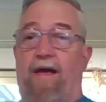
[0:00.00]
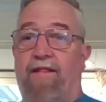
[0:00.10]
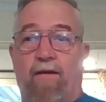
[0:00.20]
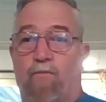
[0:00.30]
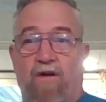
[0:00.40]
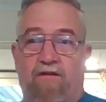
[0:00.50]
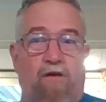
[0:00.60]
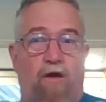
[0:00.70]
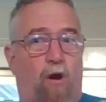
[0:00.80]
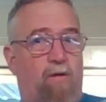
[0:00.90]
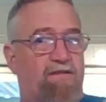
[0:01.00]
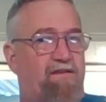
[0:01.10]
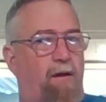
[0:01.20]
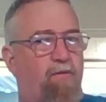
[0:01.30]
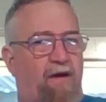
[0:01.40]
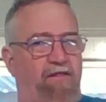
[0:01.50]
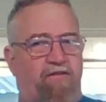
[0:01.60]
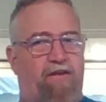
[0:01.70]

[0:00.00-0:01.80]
and then when it's like, oh, it's time to add the